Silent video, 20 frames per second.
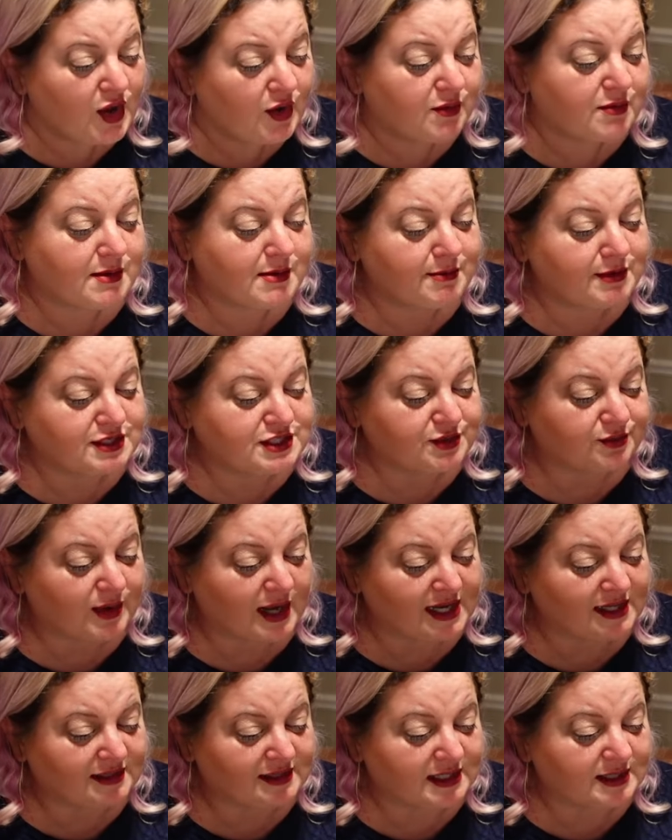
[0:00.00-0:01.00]
Remember to
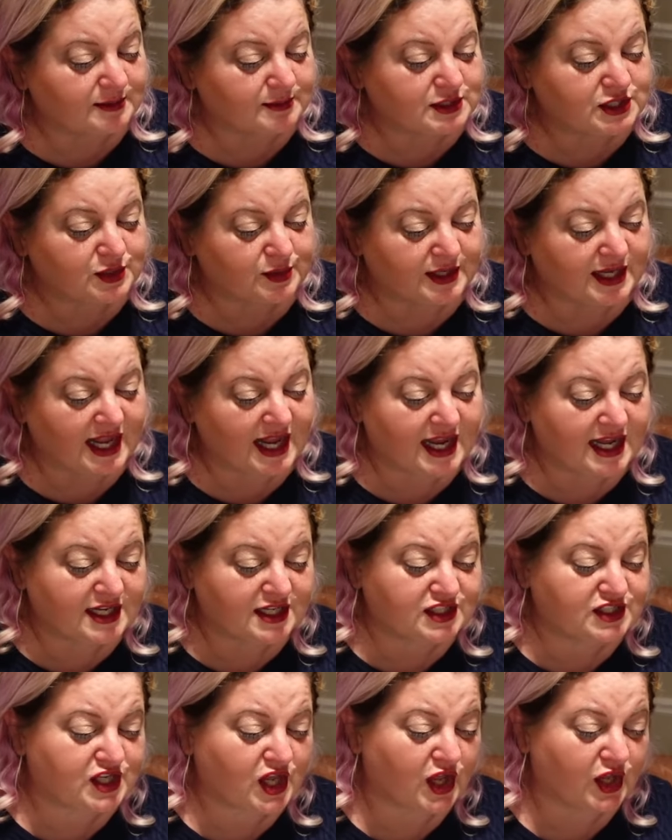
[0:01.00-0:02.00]
rate them to
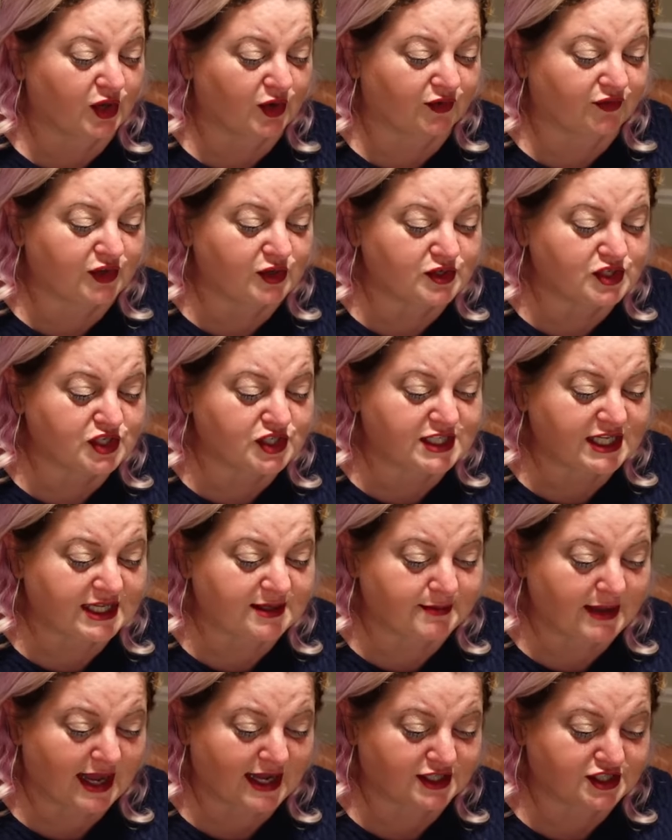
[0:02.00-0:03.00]
enhance your future tea
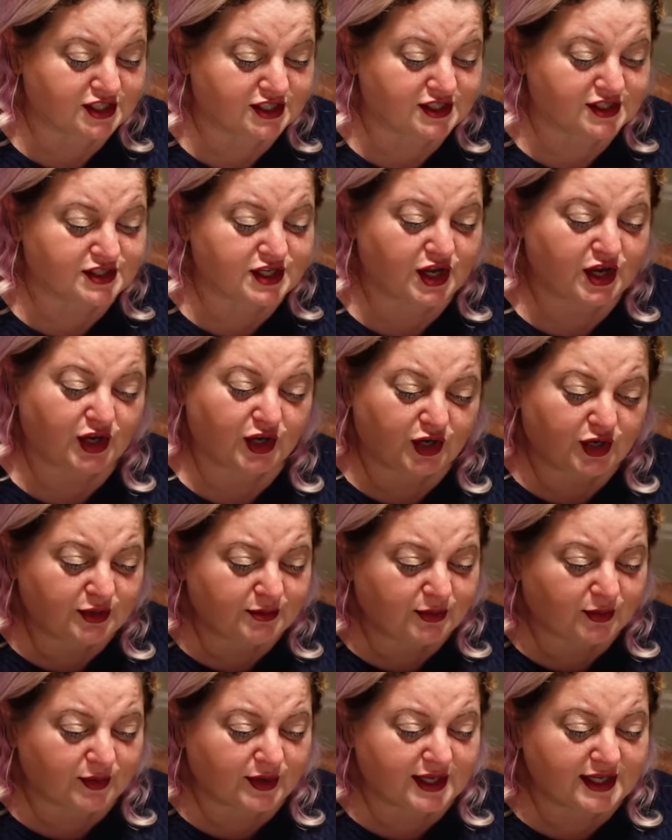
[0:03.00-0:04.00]
matches,
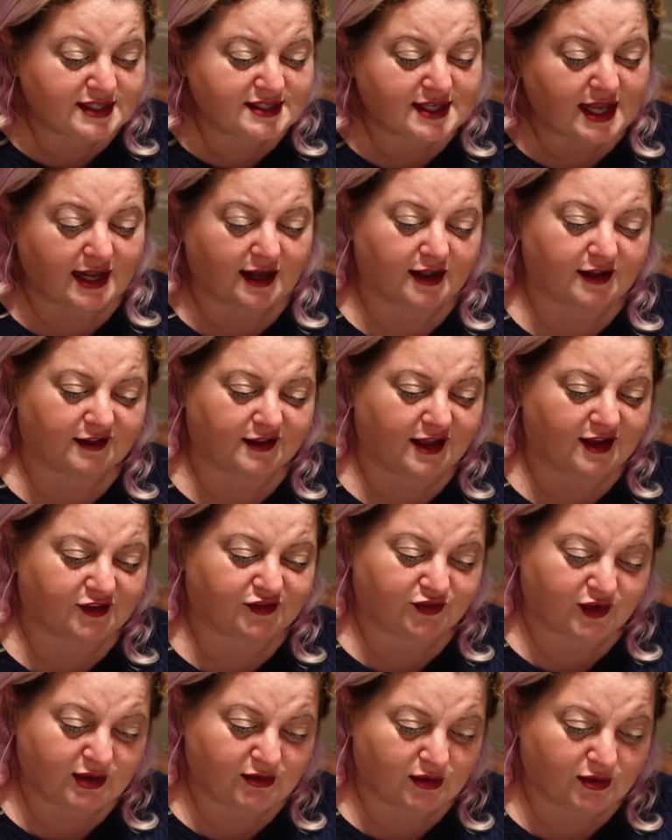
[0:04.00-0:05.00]
earn points, and unlock
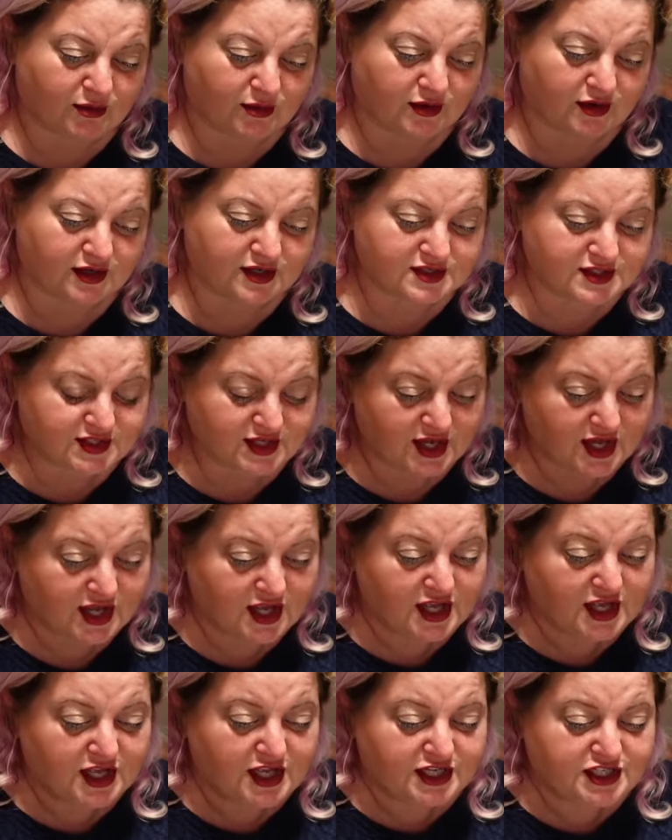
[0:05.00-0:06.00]
free rewards.
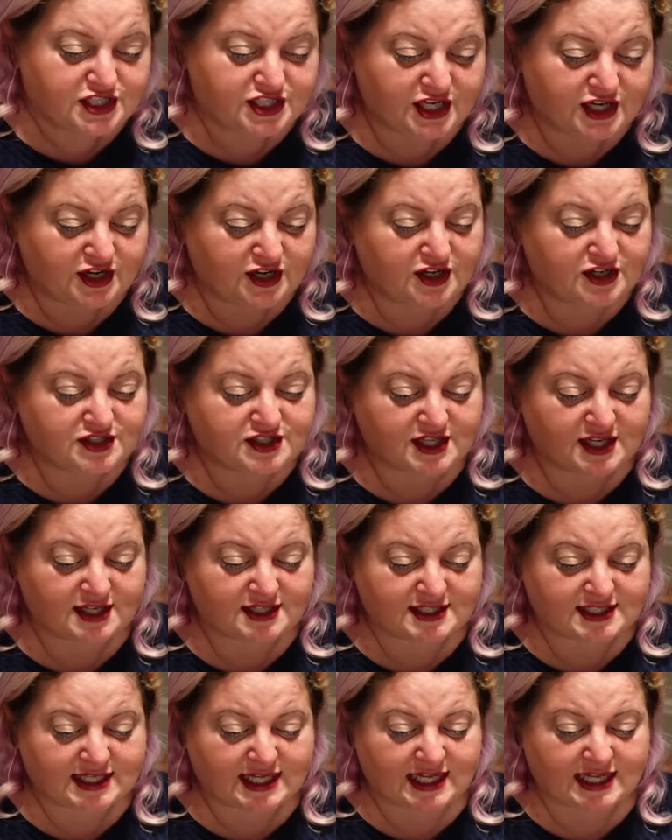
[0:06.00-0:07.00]
Cheers,
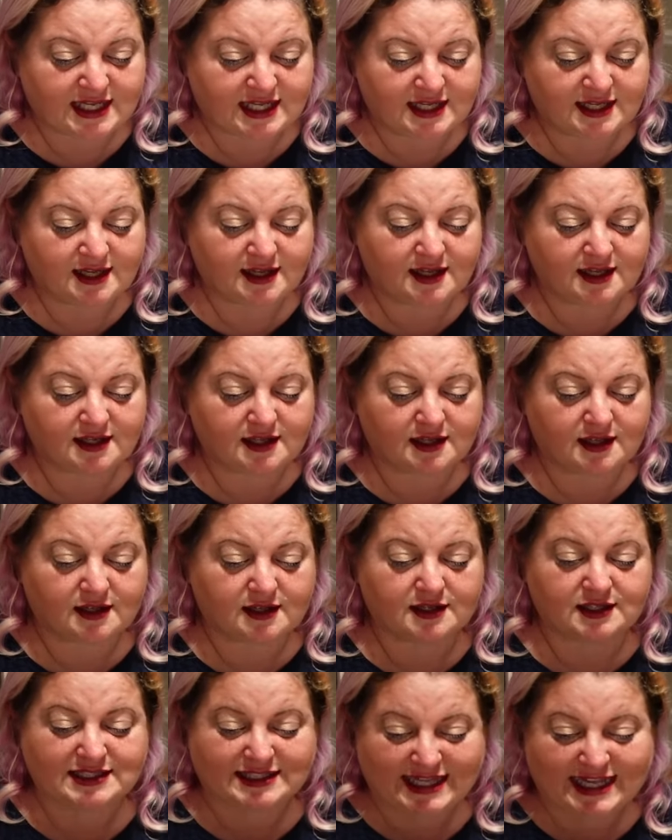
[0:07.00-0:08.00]
tea
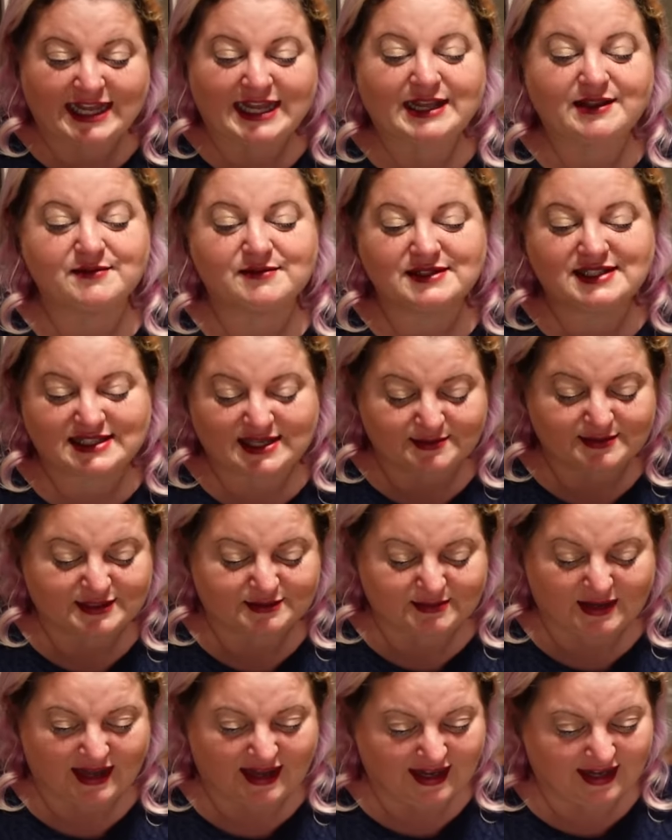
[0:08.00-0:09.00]
team
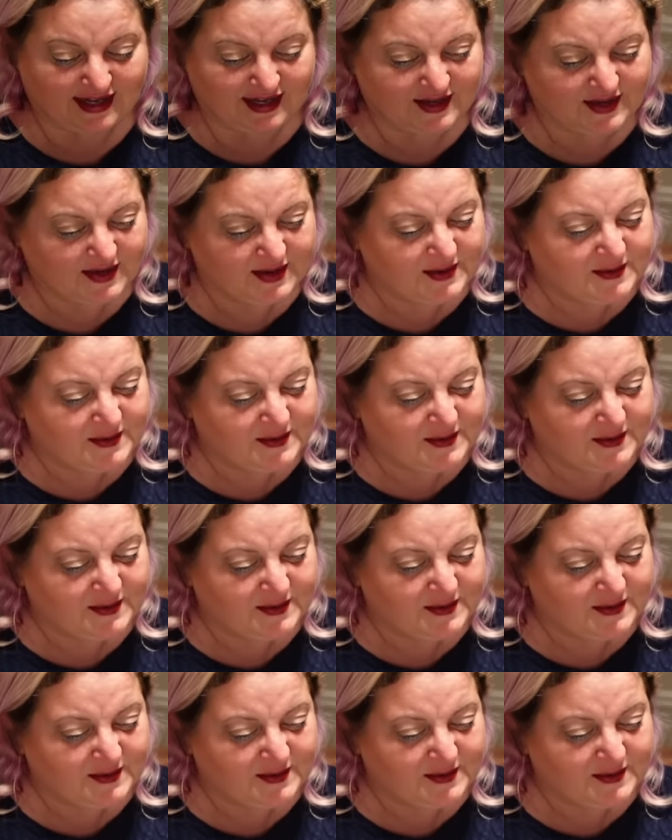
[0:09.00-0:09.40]
Sipsby.